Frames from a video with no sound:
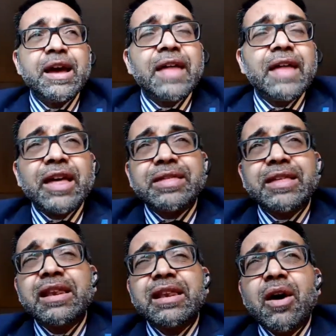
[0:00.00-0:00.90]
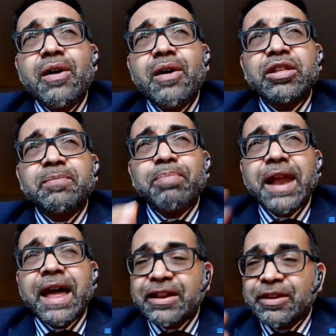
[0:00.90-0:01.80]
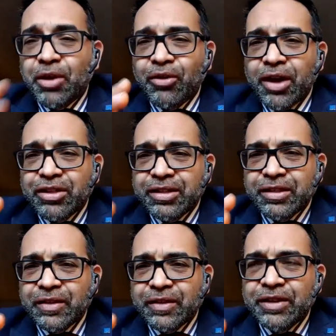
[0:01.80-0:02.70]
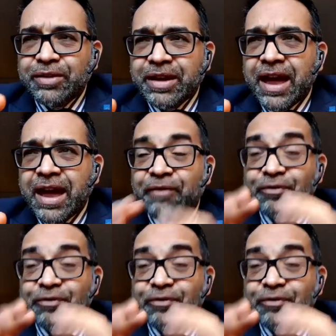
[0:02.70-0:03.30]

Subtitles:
And that's the largest planned migration to the UK